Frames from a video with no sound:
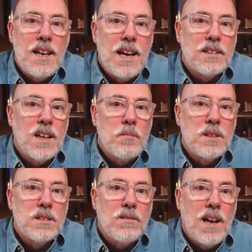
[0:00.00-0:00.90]
had
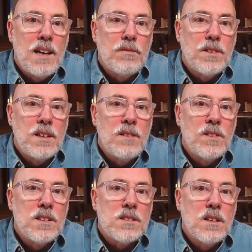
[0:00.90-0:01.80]
coming to life, that
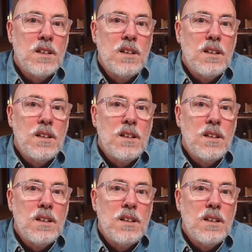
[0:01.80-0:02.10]
even as a,